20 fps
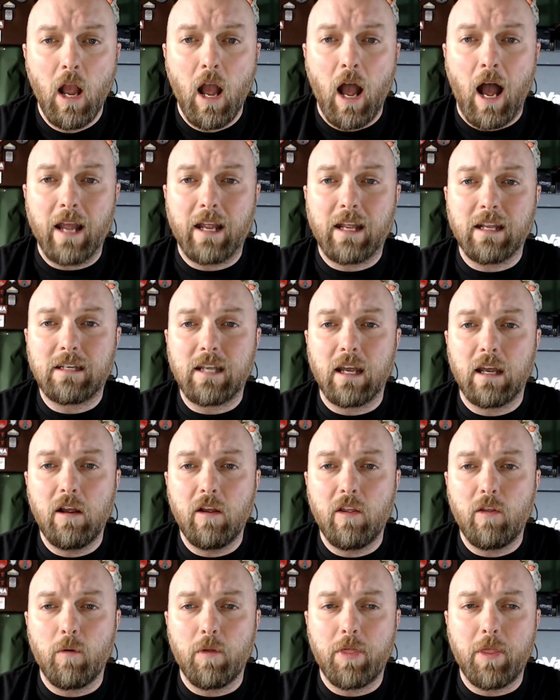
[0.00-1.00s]
I can tell
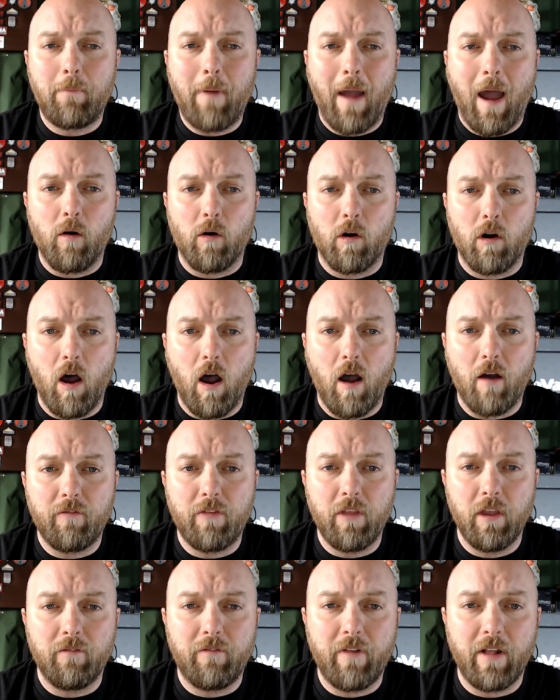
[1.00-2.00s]
you that with the power off,
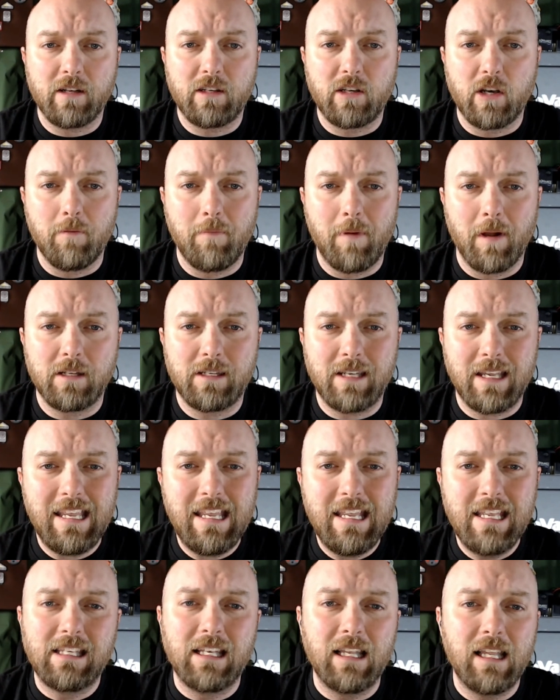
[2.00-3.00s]
the advanced earbuds
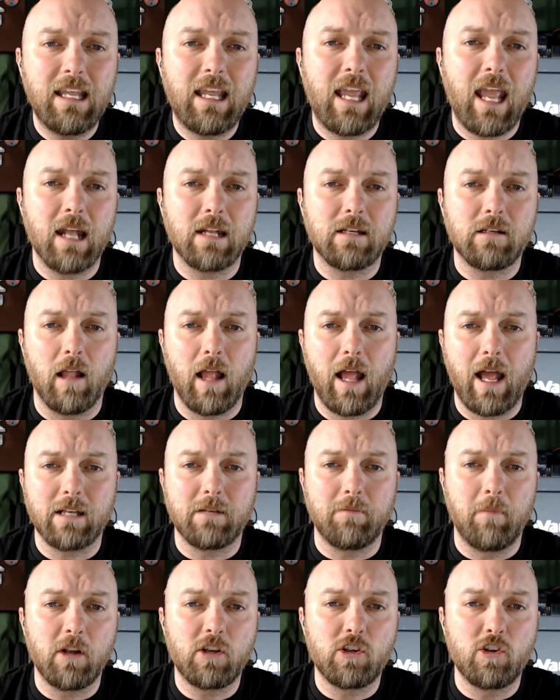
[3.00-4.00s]
easily cancel
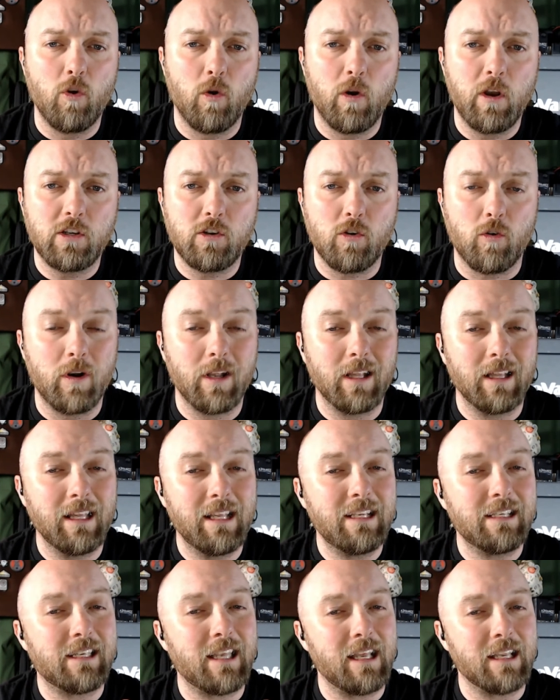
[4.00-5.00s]
as much noise, or at
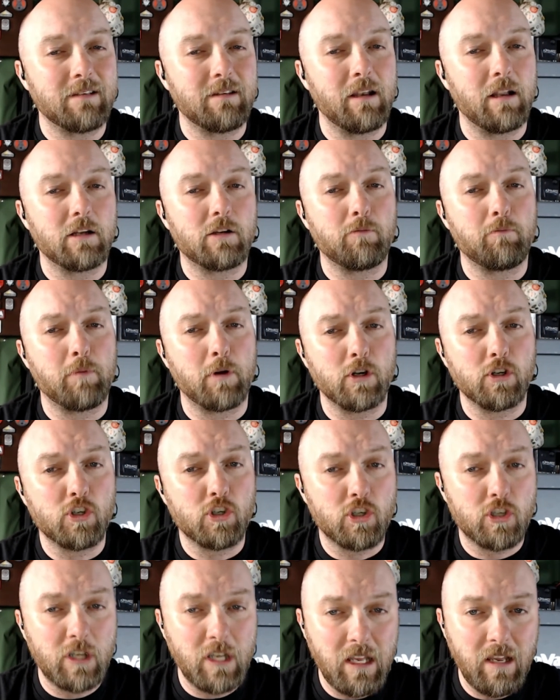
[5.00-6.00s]
least as much
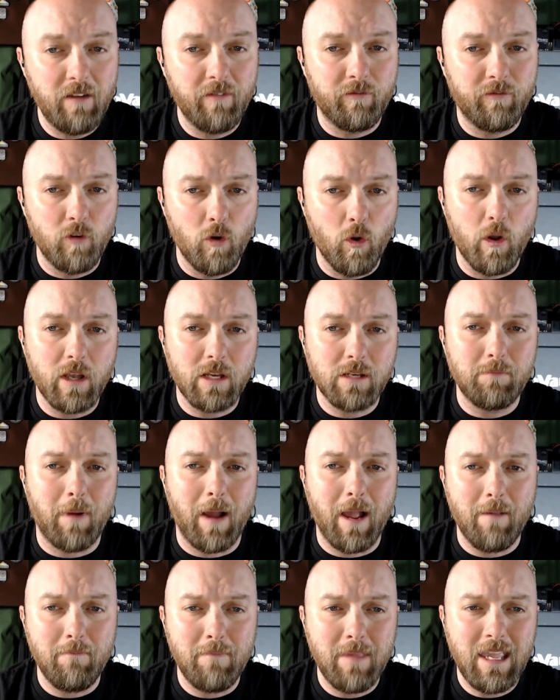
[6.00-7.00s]
perceived noise
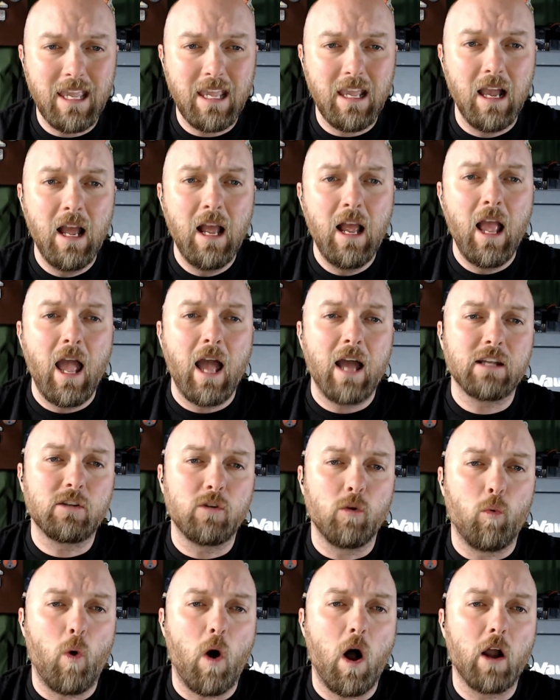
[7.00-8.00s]
by me, as the
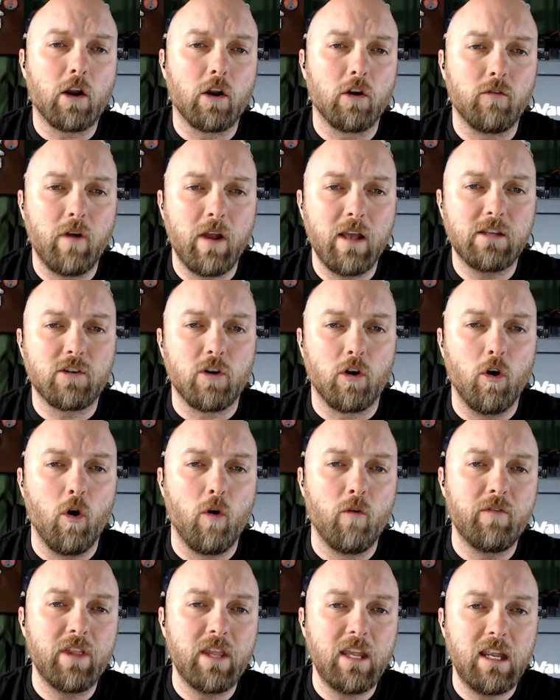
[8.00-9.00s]
Walker Razor
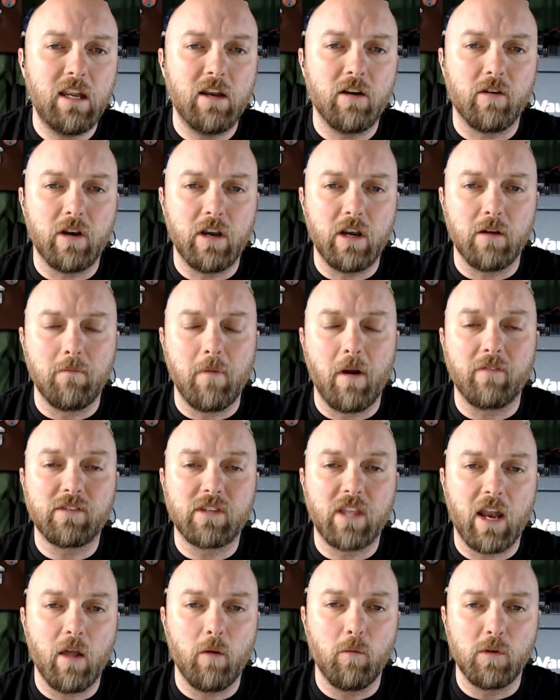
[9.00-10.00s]
over-the-ear earmuffs
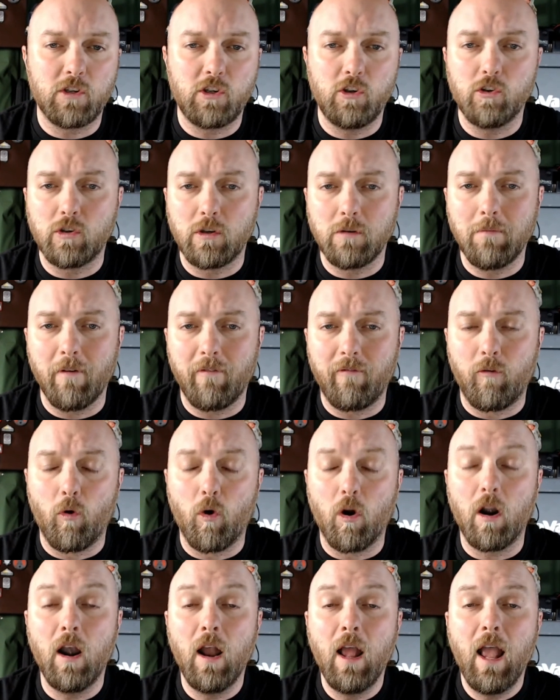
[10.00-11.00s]
that I was using
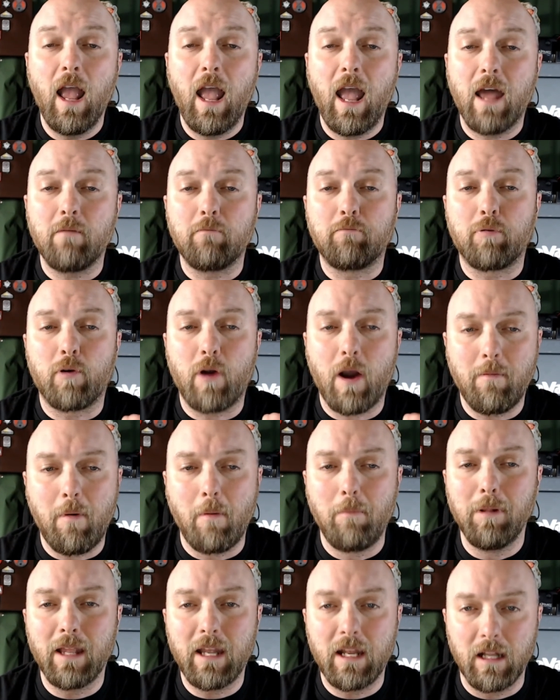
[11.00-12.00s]
before, and
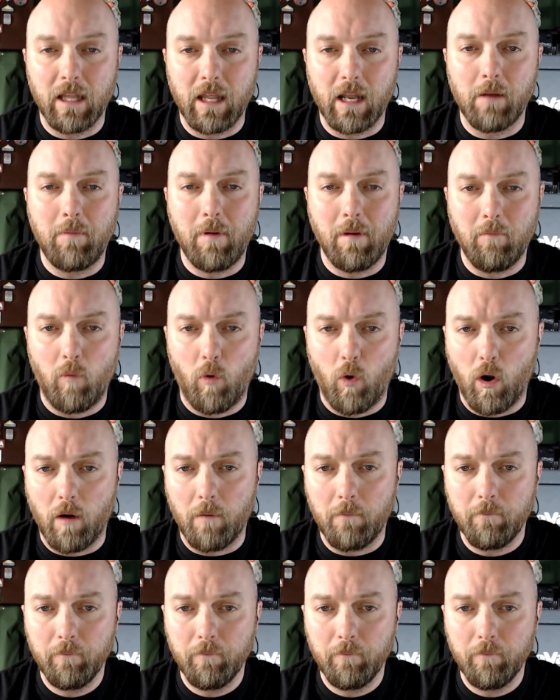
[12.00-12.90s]
probably a little bit more.